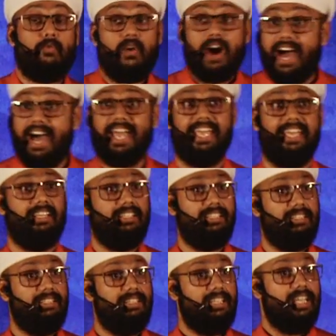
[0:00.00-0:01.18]
why?
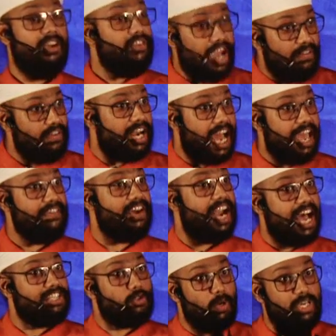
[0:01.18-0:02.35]
Have you ever
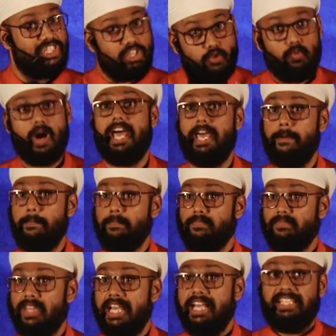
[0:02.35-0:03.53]
asked questions, why?
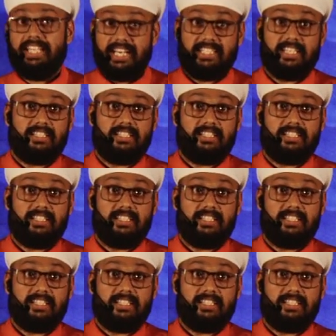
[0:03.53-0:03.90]
There is a